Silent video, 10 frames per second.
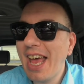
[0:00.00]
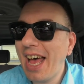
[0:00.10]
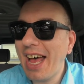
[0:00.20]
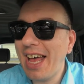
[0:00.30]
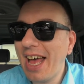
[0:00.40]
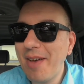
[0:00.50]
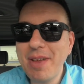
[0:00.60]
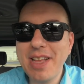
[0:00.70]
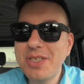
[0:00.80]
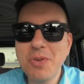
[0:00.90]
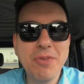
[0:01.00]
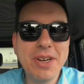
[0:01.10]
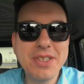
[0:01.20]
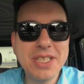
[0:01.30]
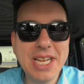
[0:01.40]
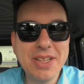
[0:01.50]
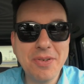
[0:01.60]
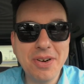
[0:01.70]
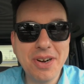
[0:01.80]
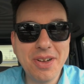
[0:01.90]
it's the weirdest thing in the
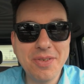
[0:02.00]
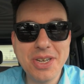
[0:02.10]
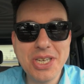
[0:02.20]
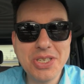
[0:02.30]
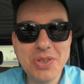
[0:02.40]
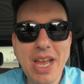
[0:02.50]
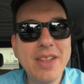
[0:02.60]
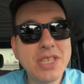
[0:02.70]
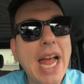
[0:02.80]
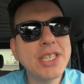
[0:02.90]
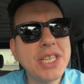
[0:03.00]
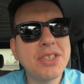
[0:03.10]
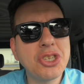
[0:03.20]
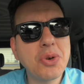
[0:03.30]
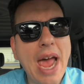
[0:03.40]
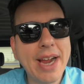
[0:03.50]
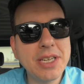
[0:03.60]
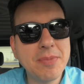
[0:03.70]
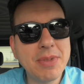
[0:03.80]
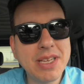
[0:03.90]
world, where he just, it's actually
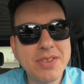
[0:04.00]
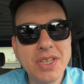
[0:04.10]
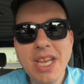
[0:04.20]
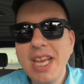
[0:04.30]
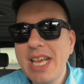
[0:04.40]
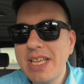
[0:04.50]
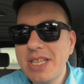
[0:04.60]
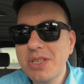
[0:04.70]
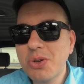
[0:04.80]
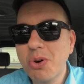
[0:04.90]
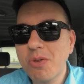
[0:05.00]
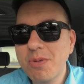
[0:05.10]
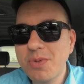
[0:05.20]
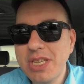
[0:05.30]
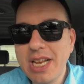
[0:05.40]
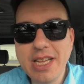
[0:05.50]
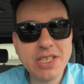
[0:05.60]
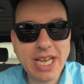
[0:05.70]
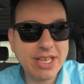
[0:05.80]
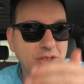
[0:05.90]
distracting, because he's in this courtroom scene, and
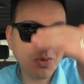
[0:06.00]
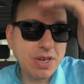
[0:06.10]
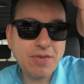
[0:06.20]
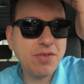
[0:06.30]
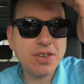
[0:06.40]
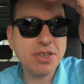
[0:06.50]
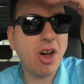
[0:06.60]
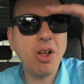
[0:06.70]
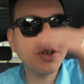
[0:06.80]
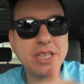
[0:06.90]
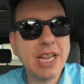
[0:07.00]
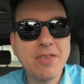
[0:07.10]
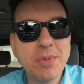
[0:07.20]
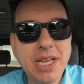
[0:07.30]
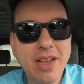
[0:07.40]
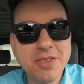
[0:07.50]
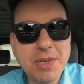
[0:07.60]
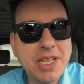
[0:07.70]
he's like 3 foot taller than everybody else. I